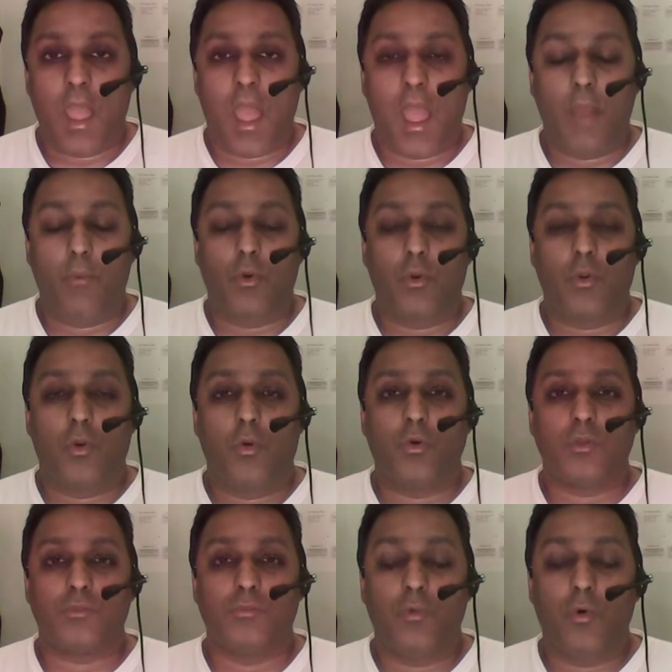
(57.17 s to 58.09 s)
and will
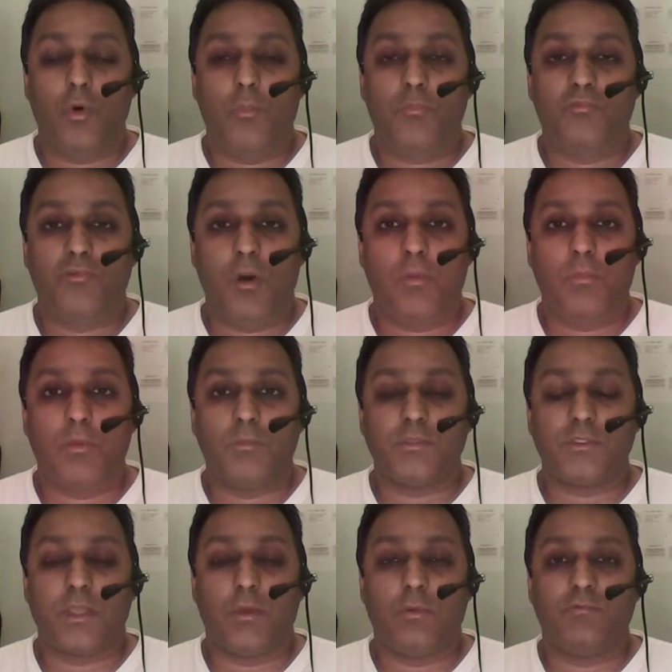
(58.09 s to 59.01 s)
cause more
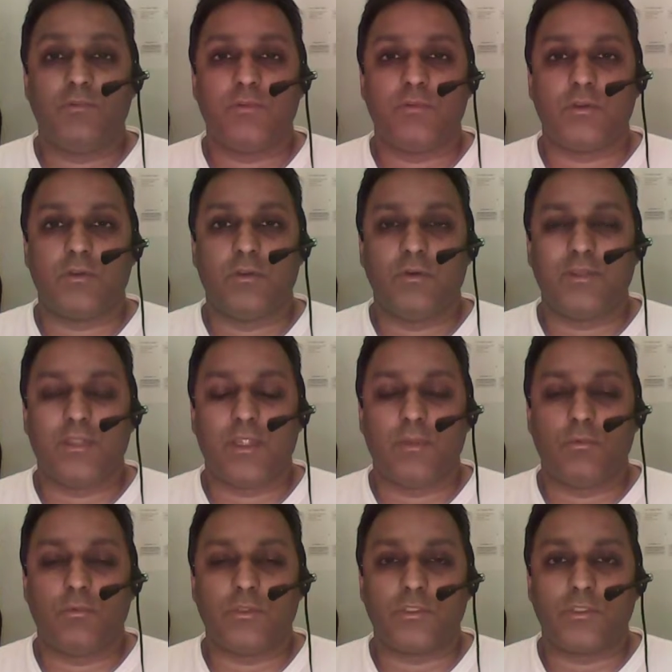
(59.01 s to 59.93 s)
problems
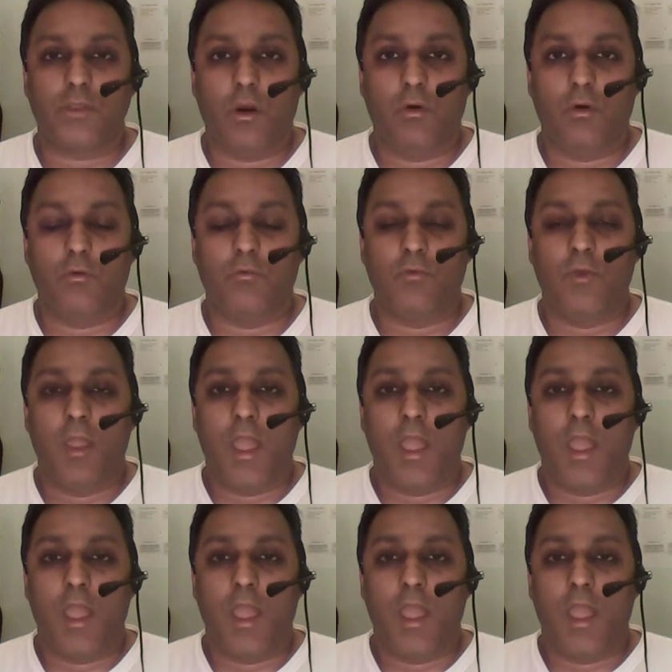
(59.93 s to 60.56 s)
than it will solve,